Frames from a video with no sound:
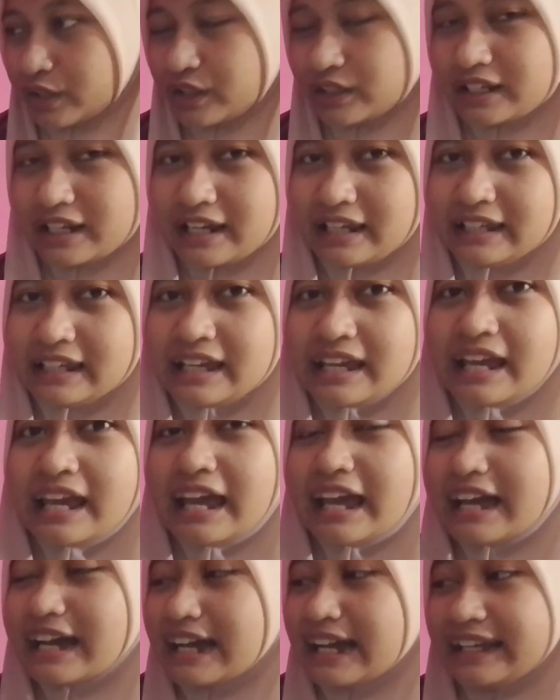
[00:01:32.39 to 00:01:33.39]
Okay,
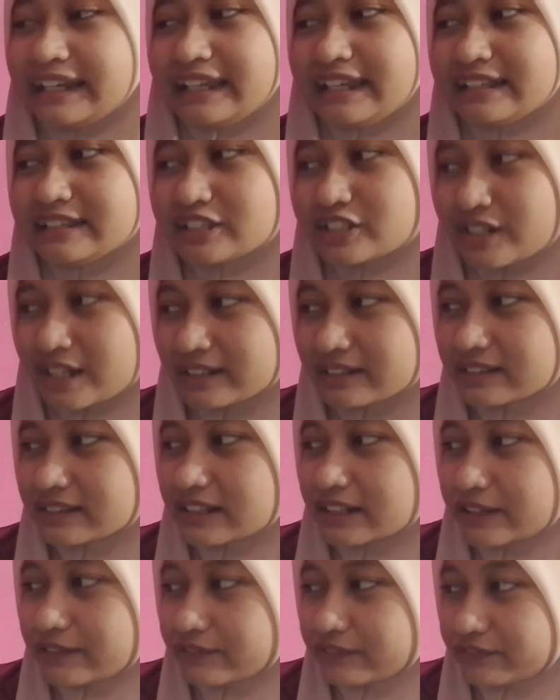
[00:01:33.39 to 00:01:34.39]
an
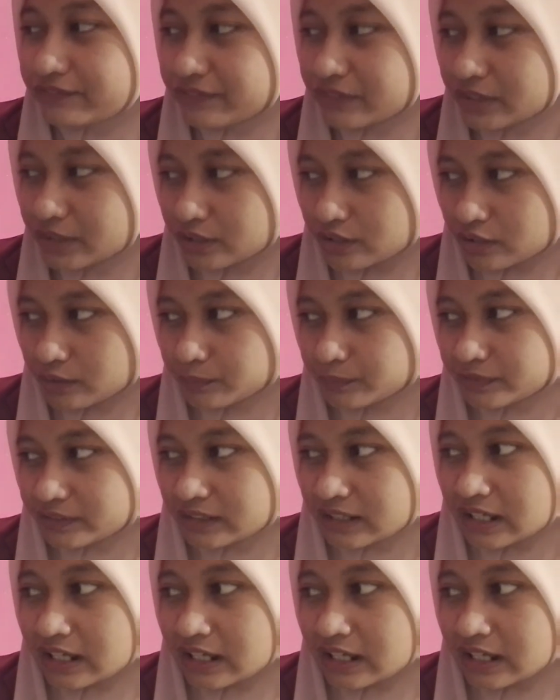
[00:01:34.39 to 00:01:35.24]
intransitive verb